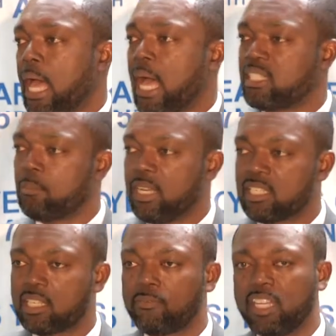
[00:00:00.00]
as the
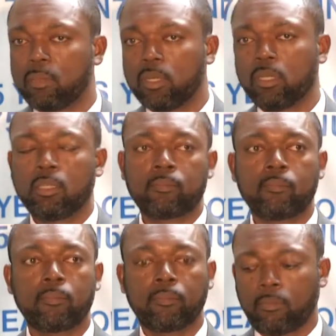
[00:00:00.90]
Minister of Labor
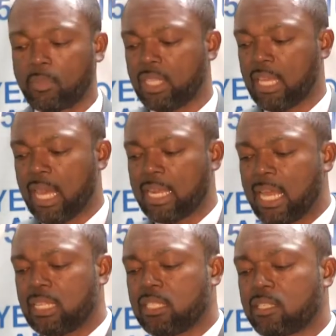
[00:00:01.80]
and
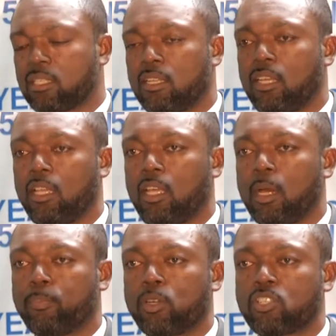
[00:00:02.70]
as a
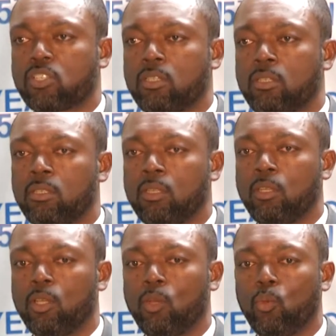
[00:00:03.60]
person
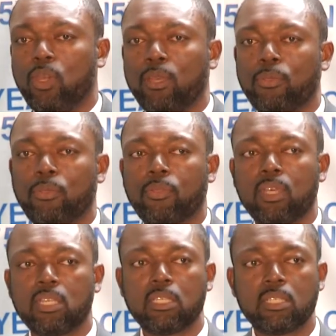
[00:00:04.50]
with
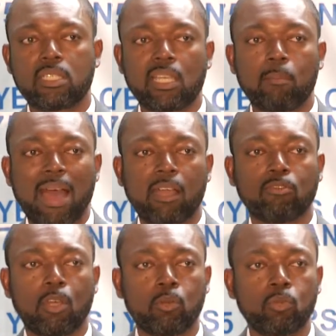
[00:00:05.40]
some
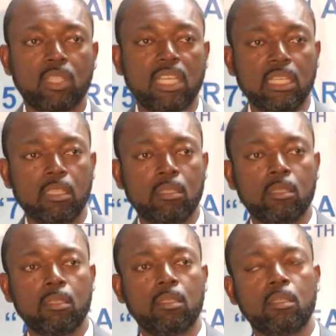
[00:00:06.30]
background in
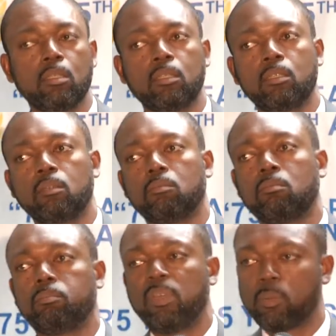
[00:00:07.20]

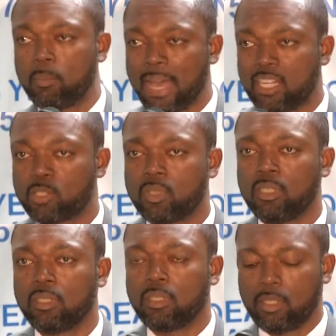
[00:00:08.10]
people
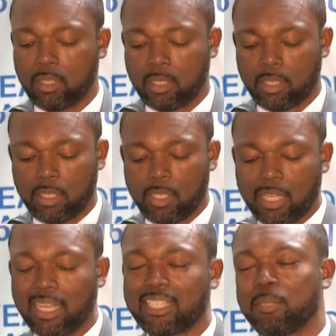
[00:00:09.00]
management,
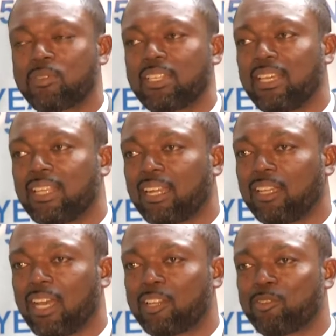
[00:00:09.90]
I keep saying that
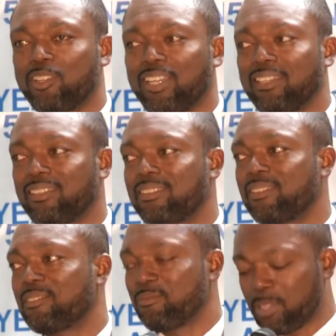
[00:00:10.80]
I don't like
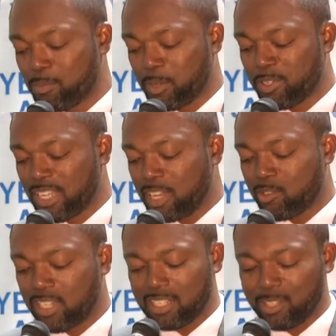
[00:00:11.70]
Brother Merle, I
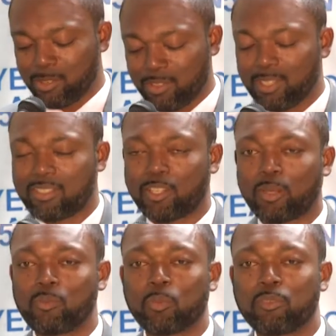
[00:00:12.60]
don't like the
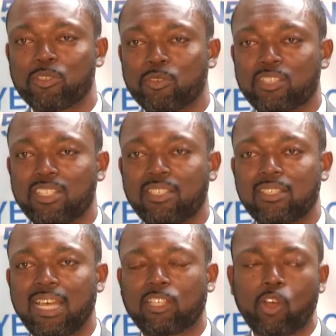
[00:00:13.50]
term human
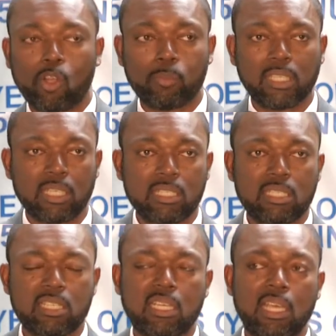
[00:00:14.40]
resources at all,
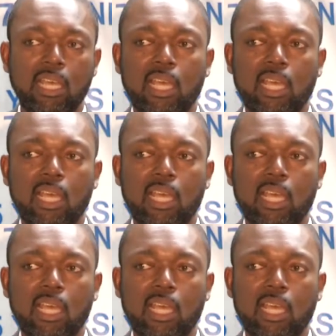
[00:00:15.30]
because